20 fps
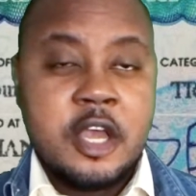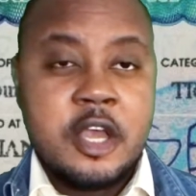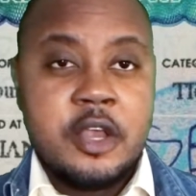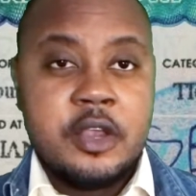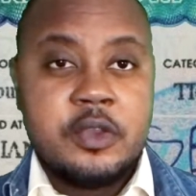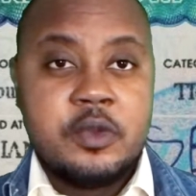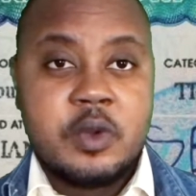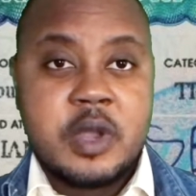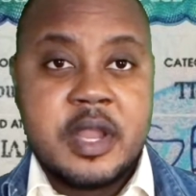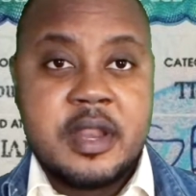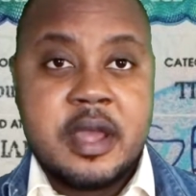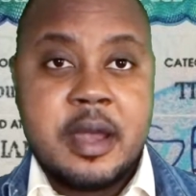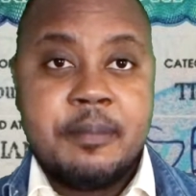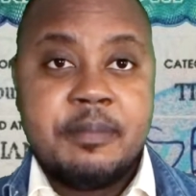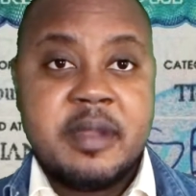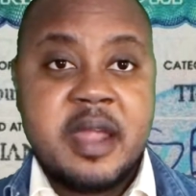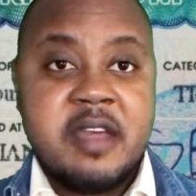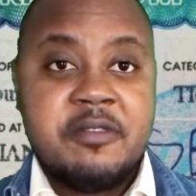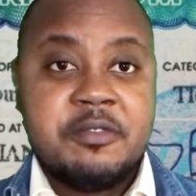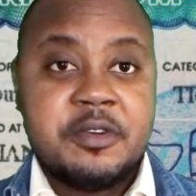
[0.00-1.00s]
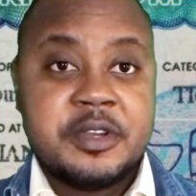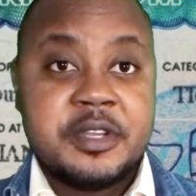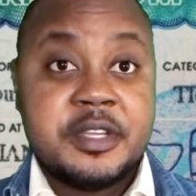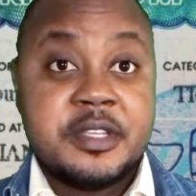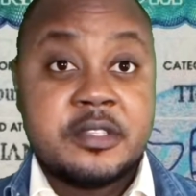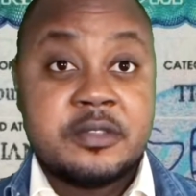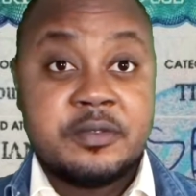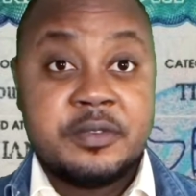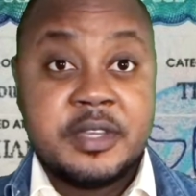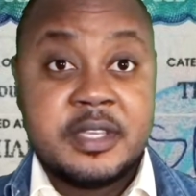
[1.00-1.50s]
You can apply for
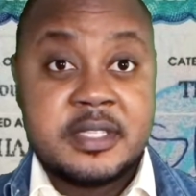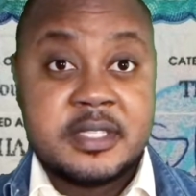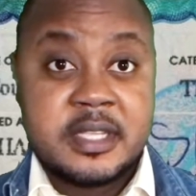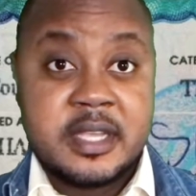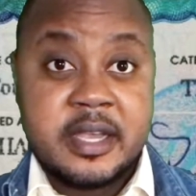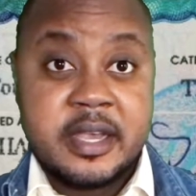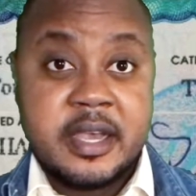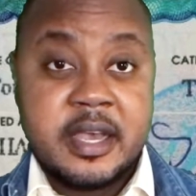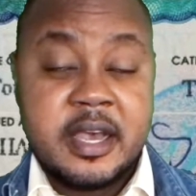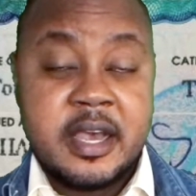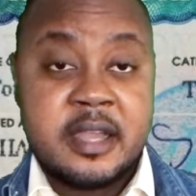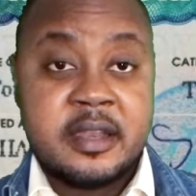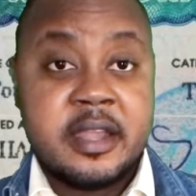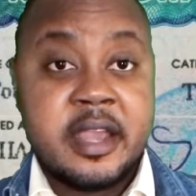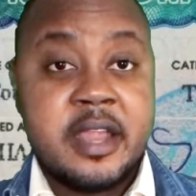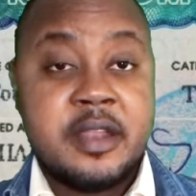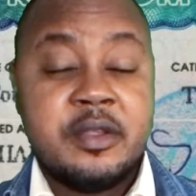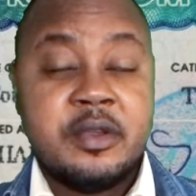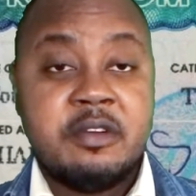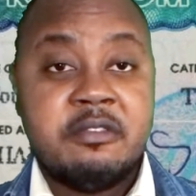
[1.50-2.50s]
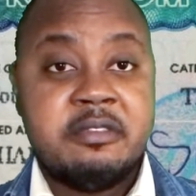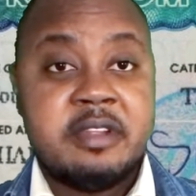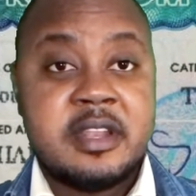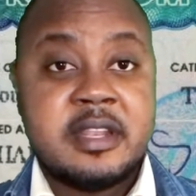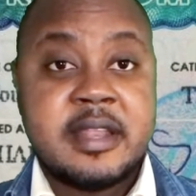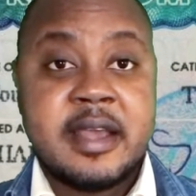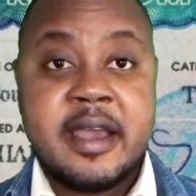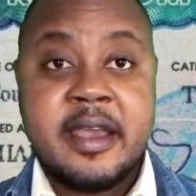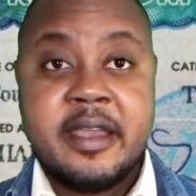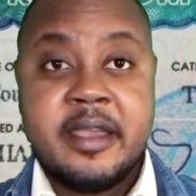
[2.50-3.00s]
this visa at any of the
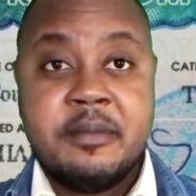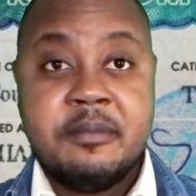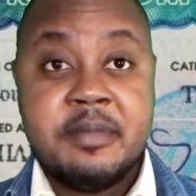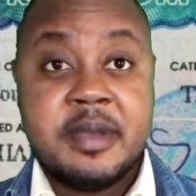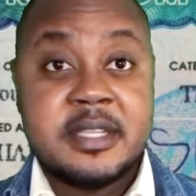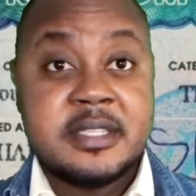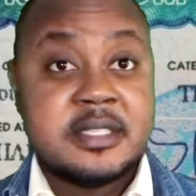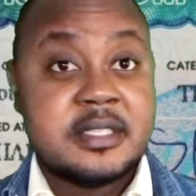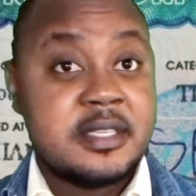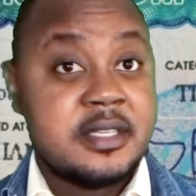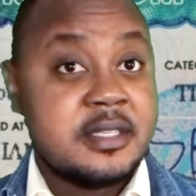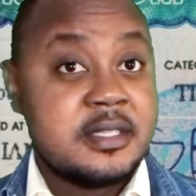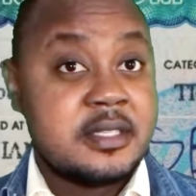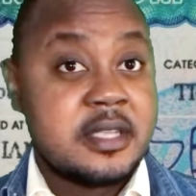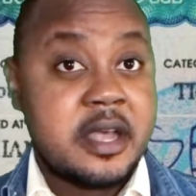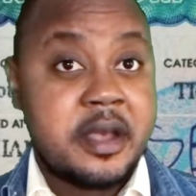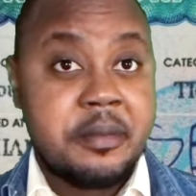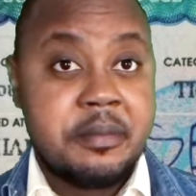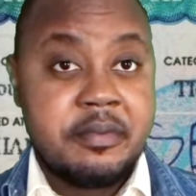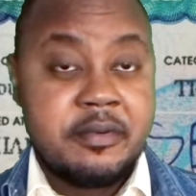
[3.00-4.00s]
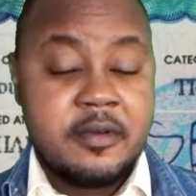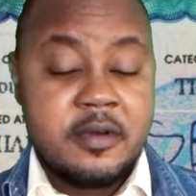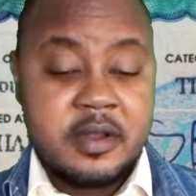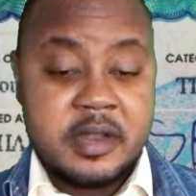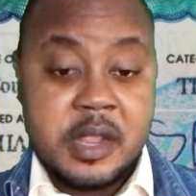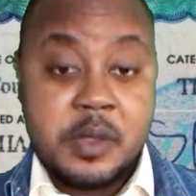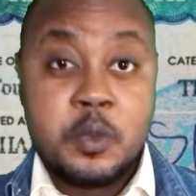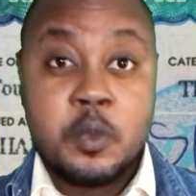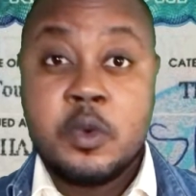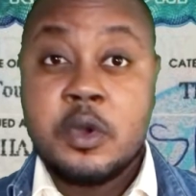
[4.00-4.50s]
Thai embassies abroad,
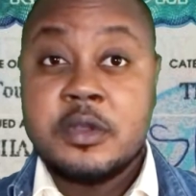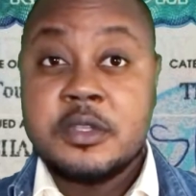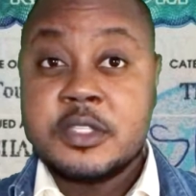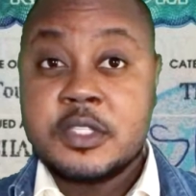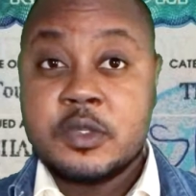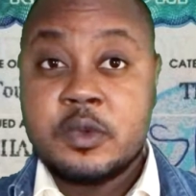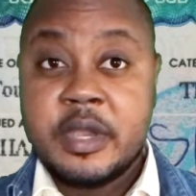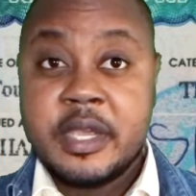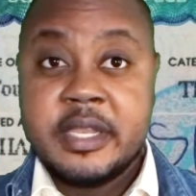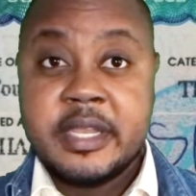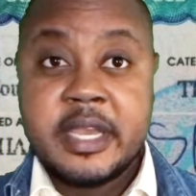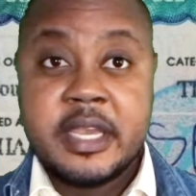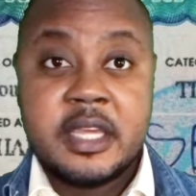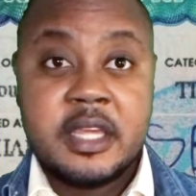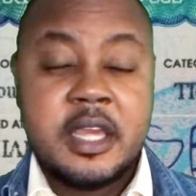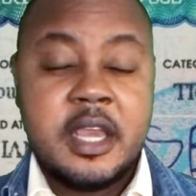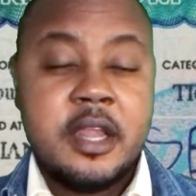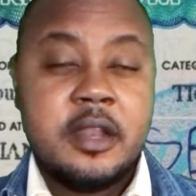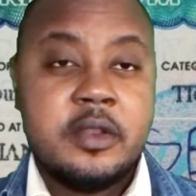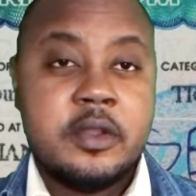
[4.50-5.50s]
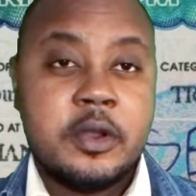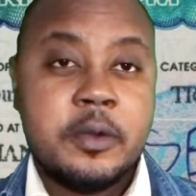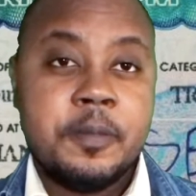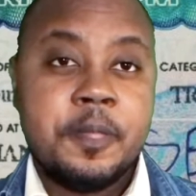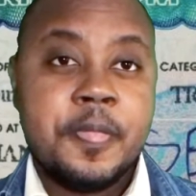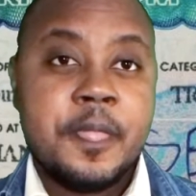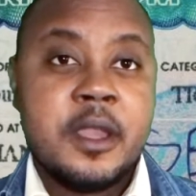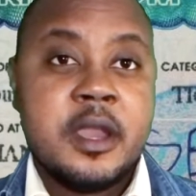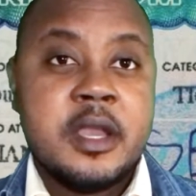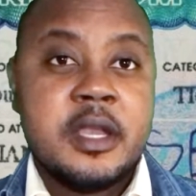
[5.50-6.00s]
and once you are in the kingdom,
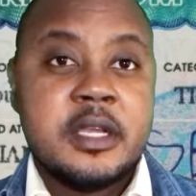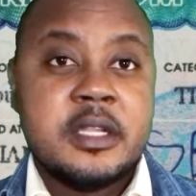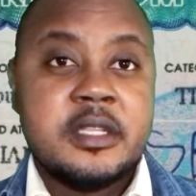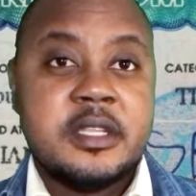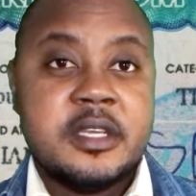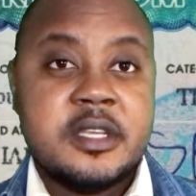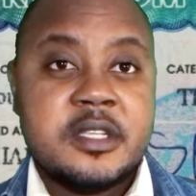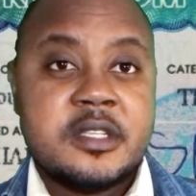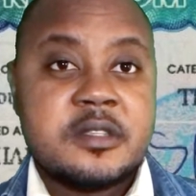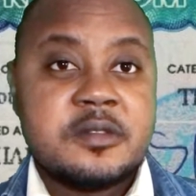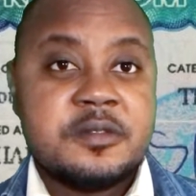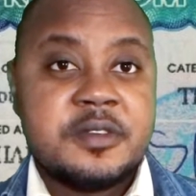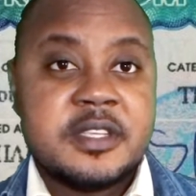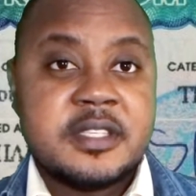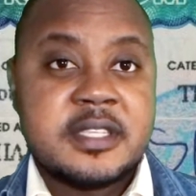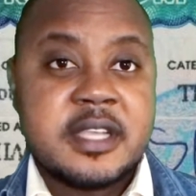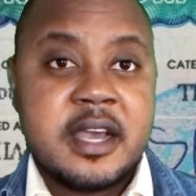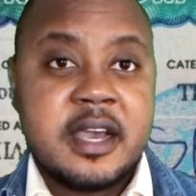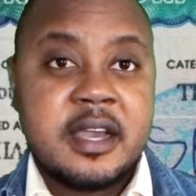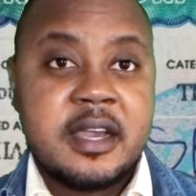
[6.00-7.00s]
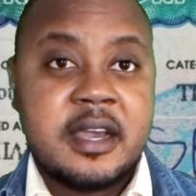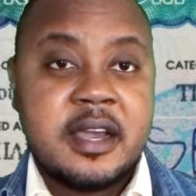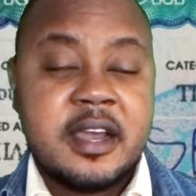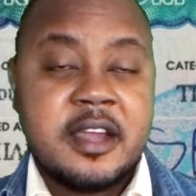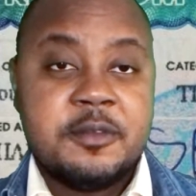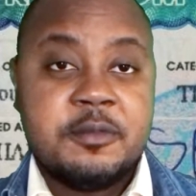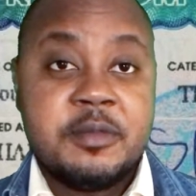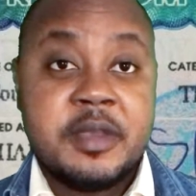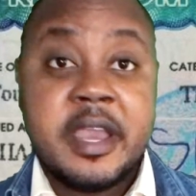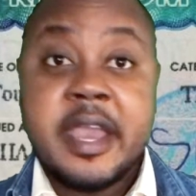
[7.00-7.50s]
this visa
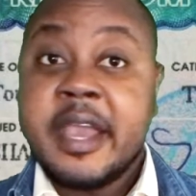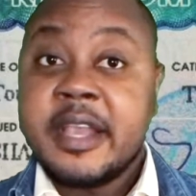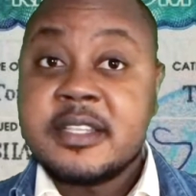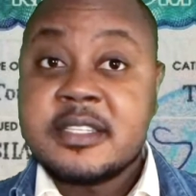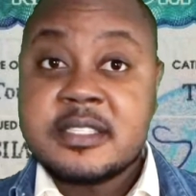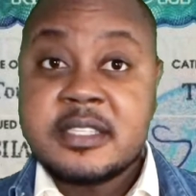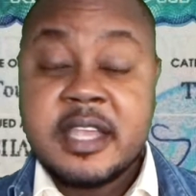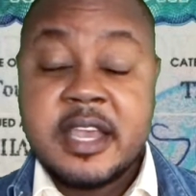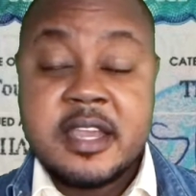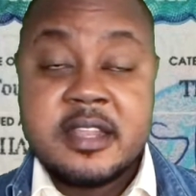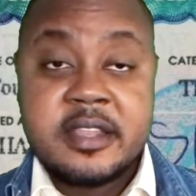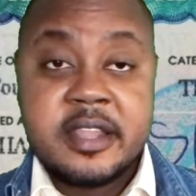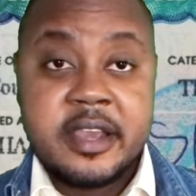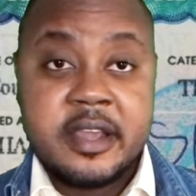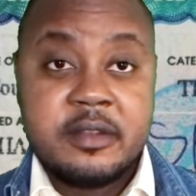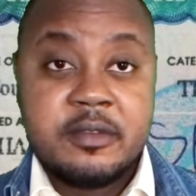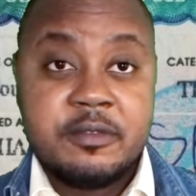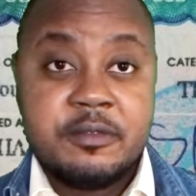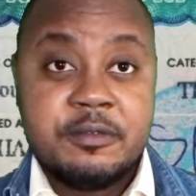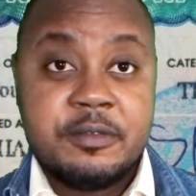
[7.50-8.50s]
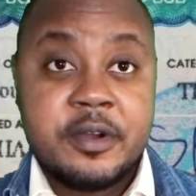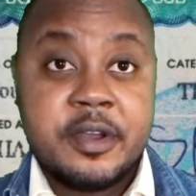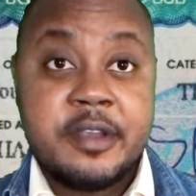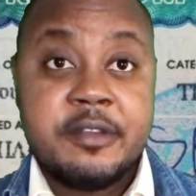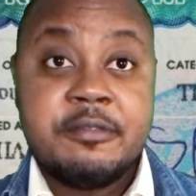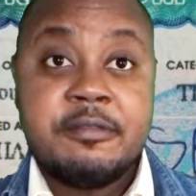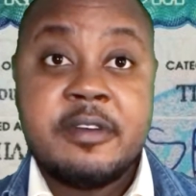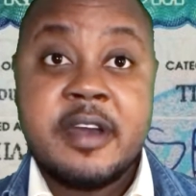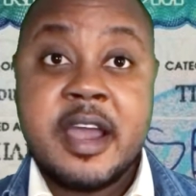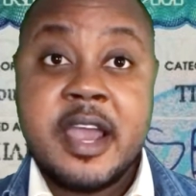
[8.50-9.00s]
can be extended for a
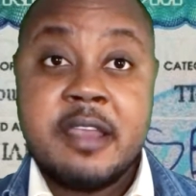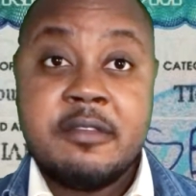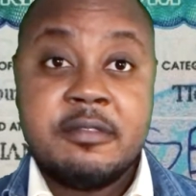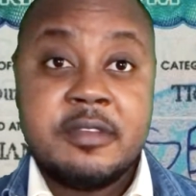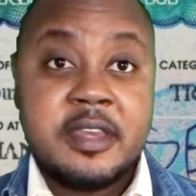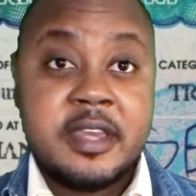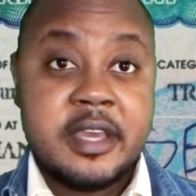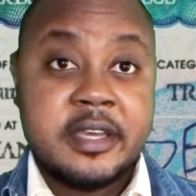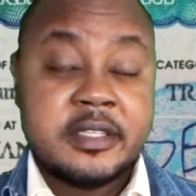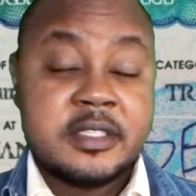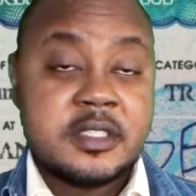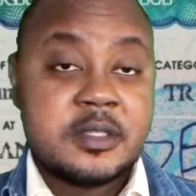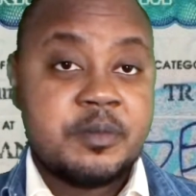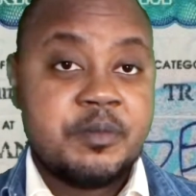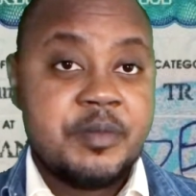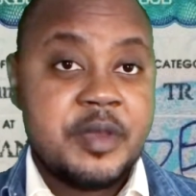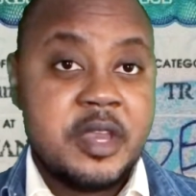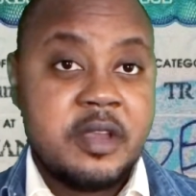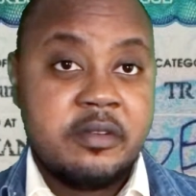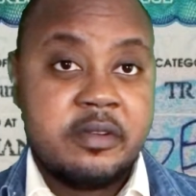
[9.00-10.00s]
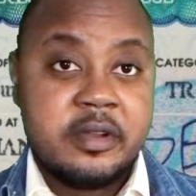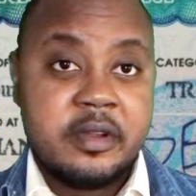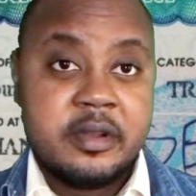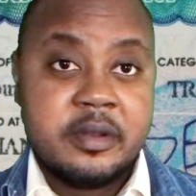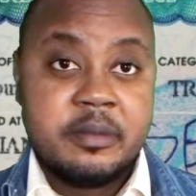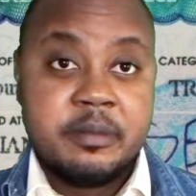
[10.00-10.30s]
5 year period.